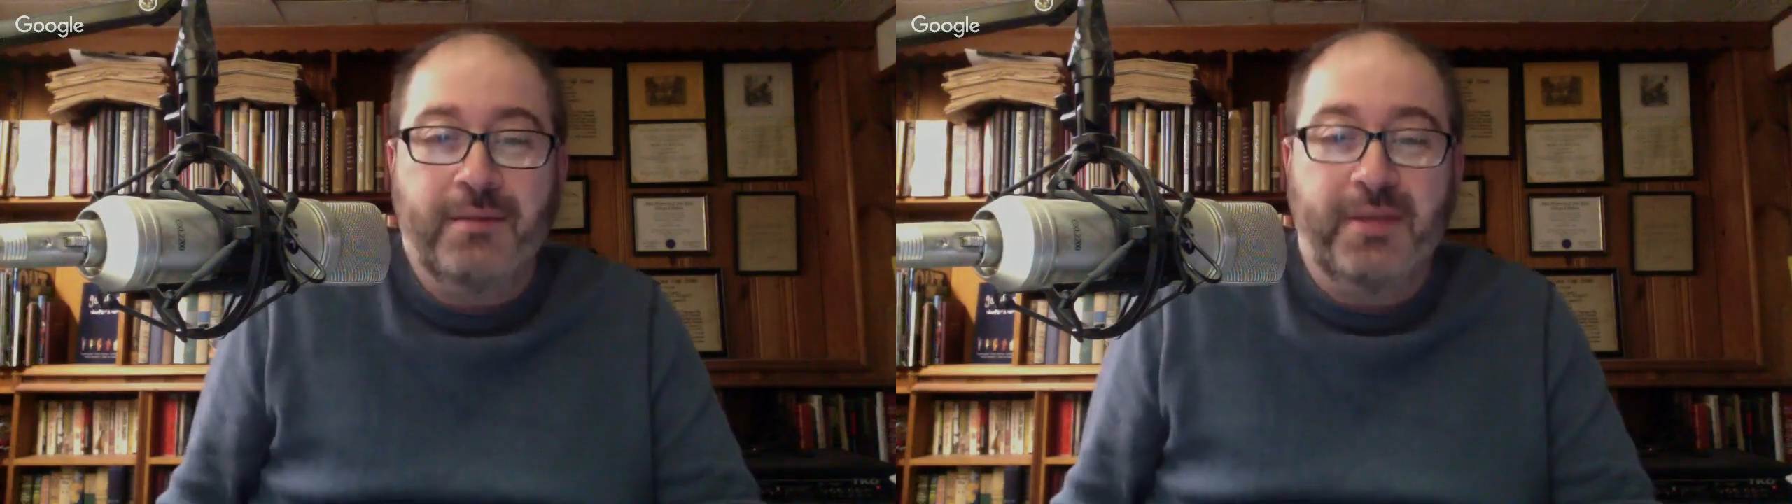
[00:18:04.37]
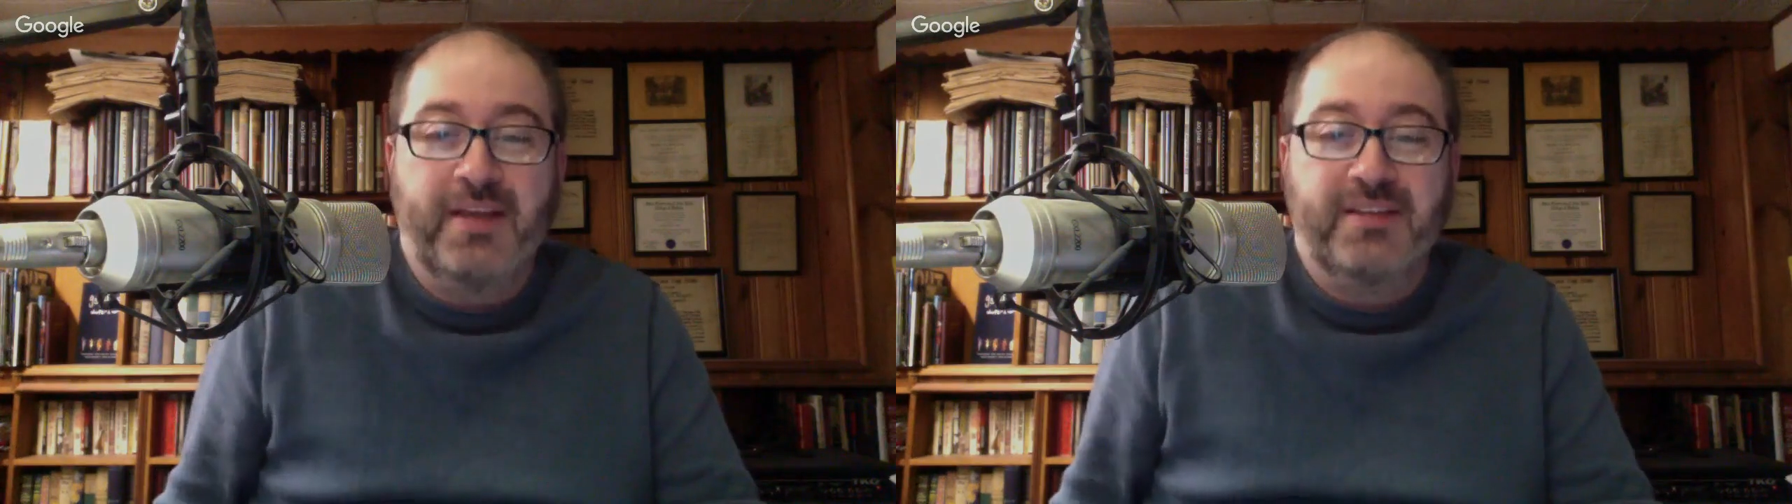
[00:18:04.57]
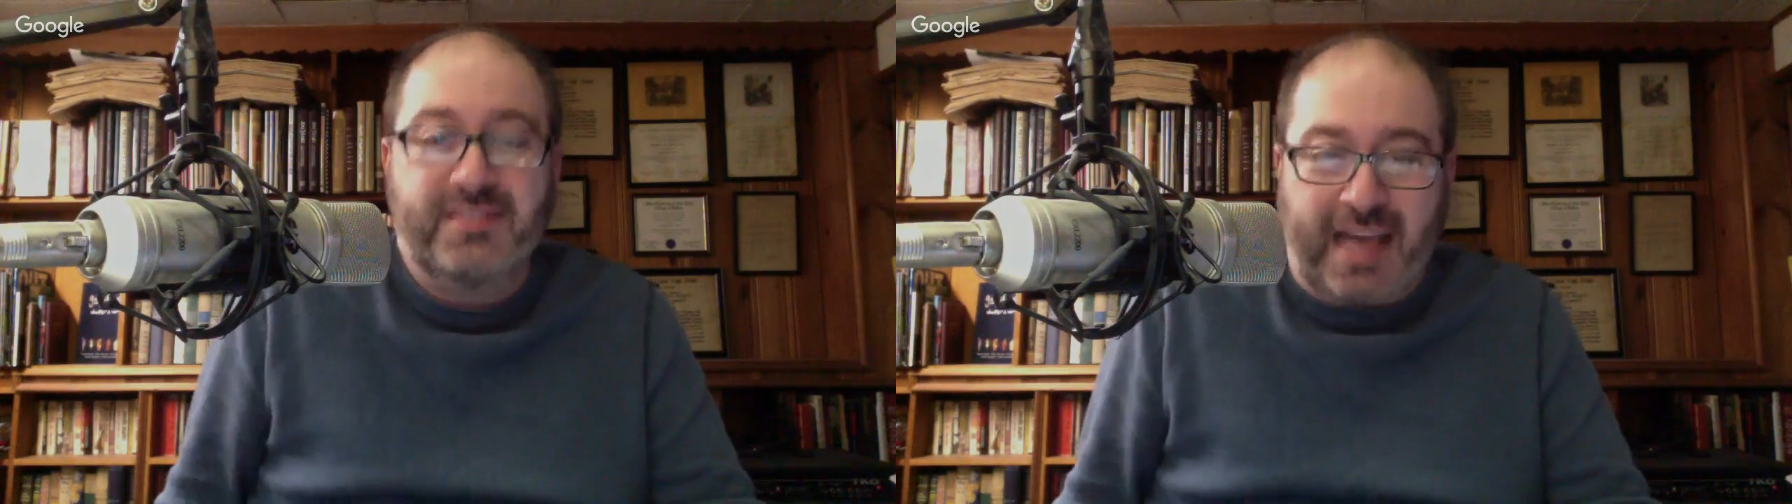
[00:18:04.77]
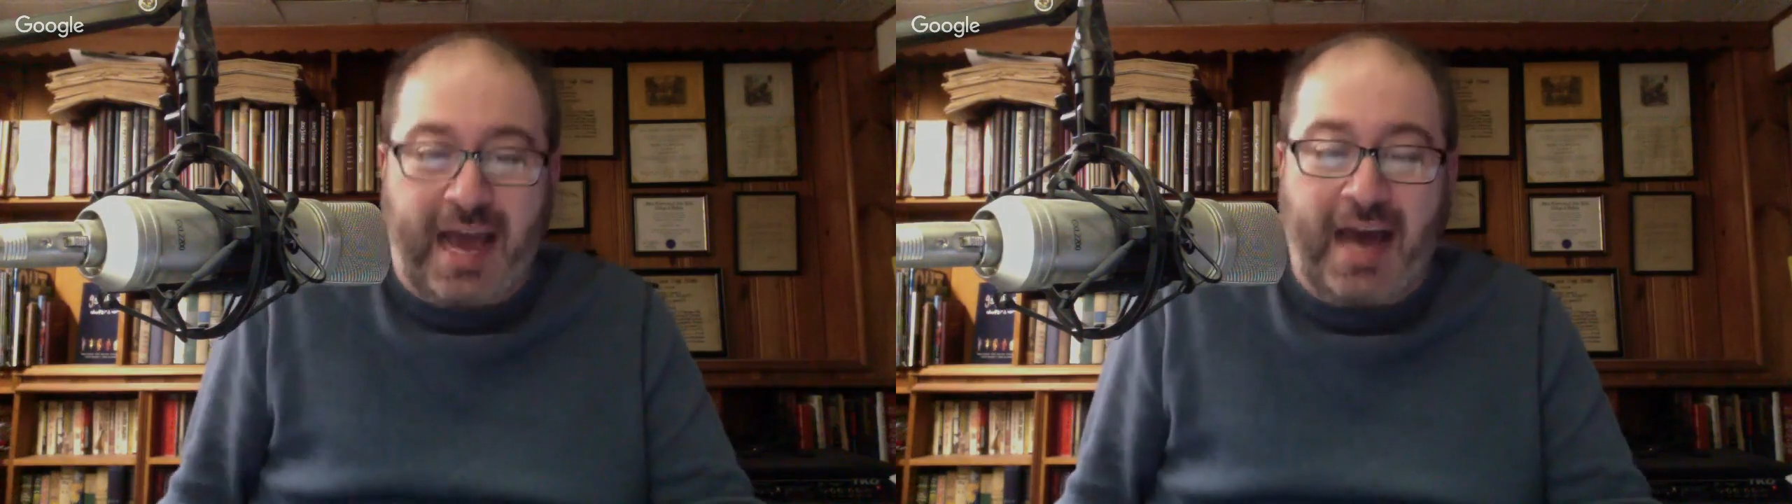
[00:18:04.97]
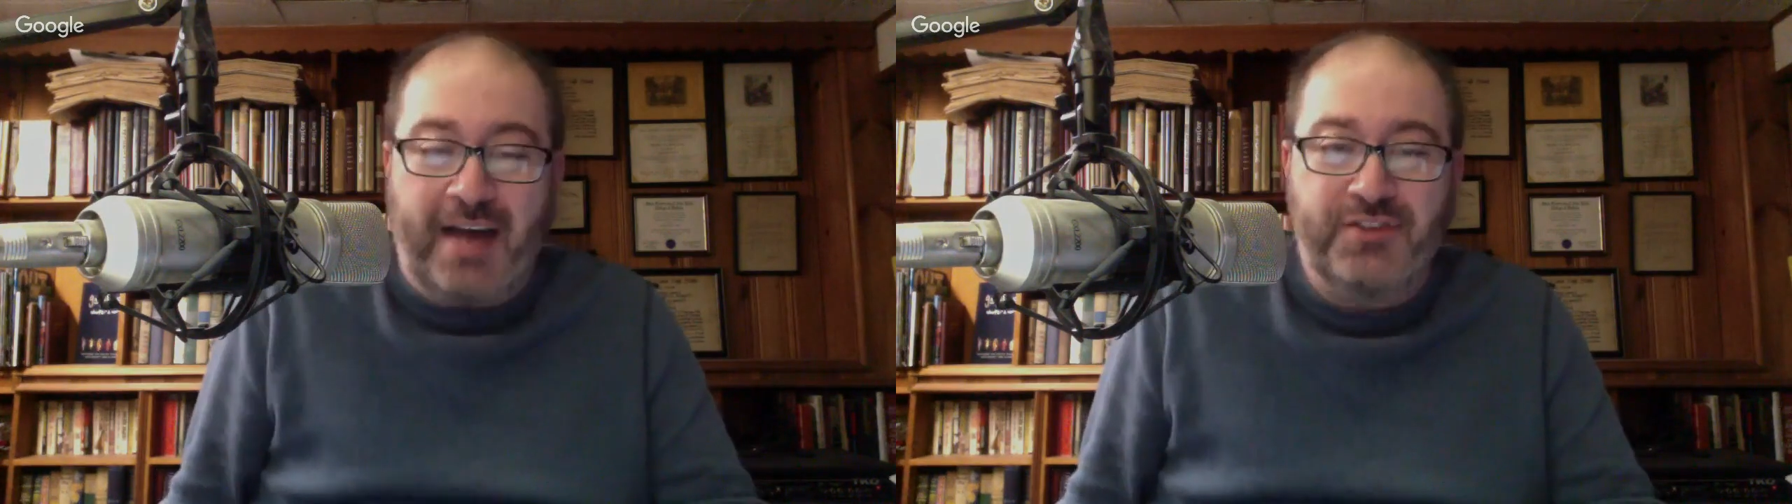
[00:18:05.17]
because of the
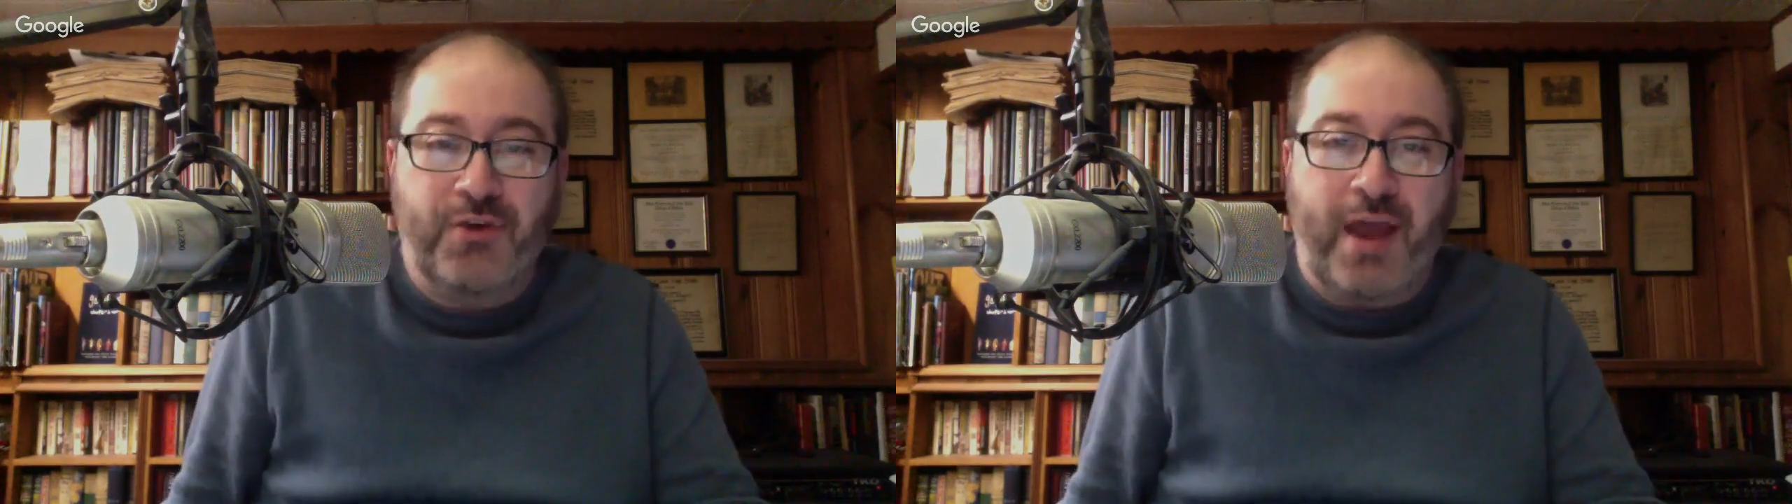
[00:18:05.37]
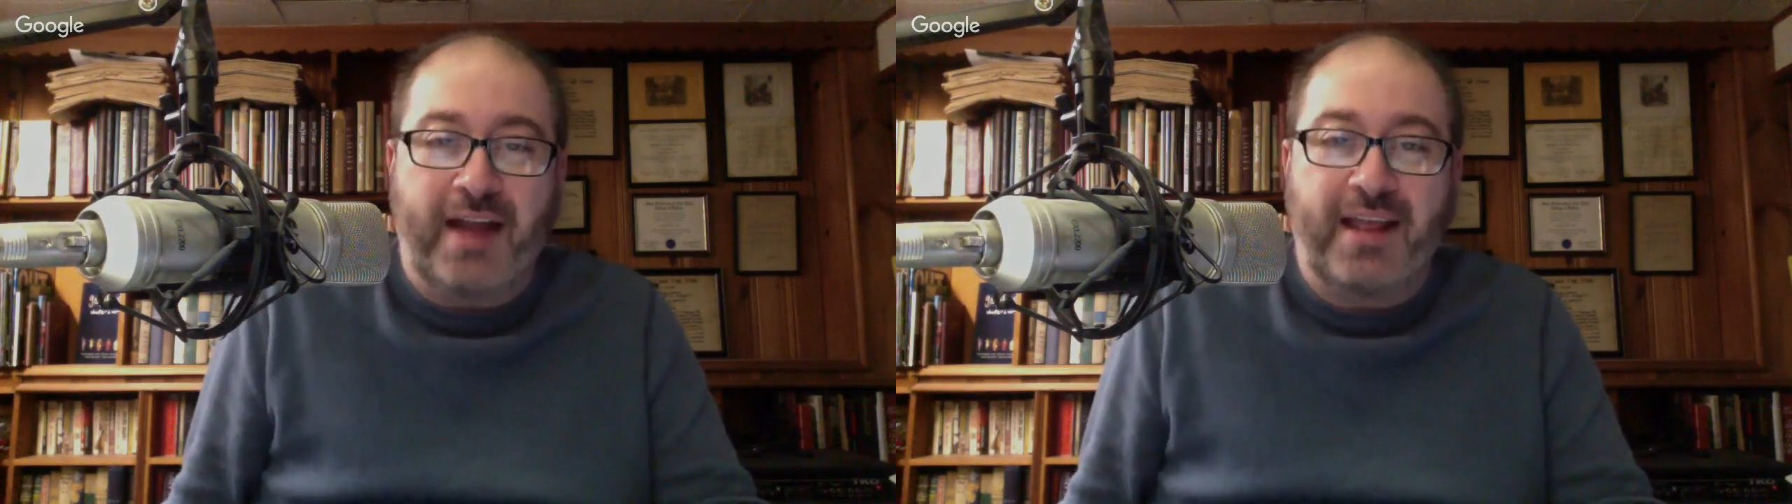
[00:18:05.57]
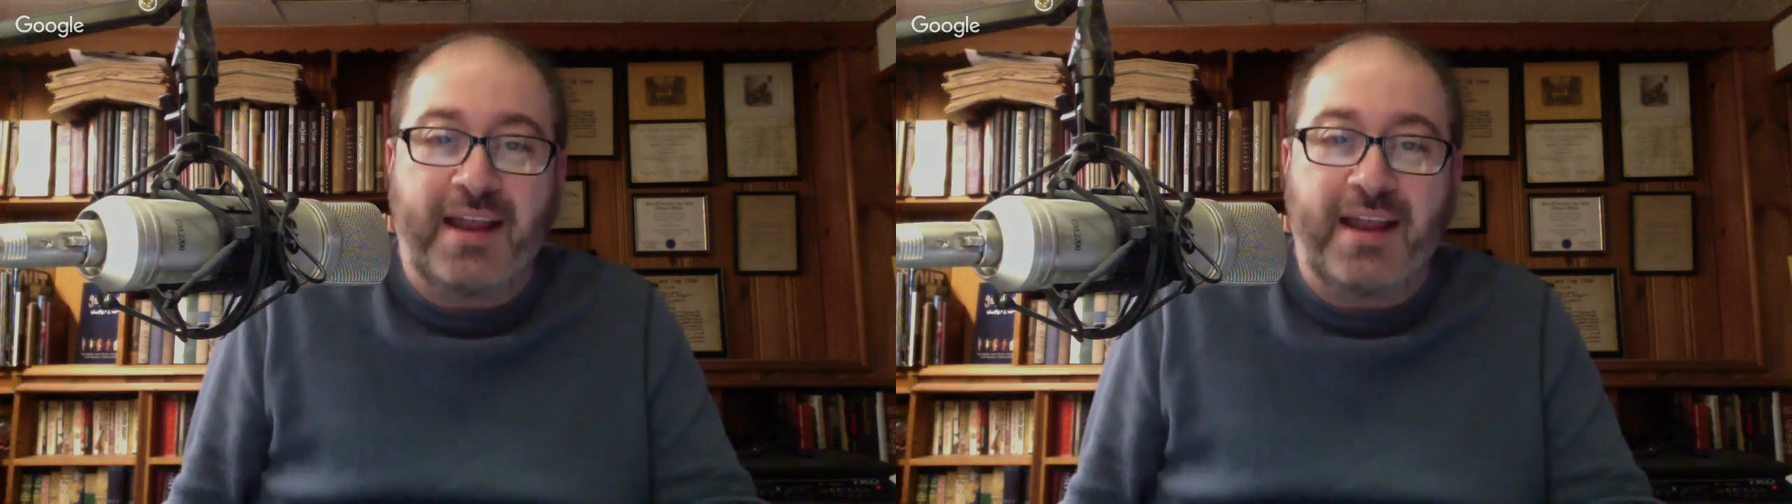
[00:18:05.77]
contract,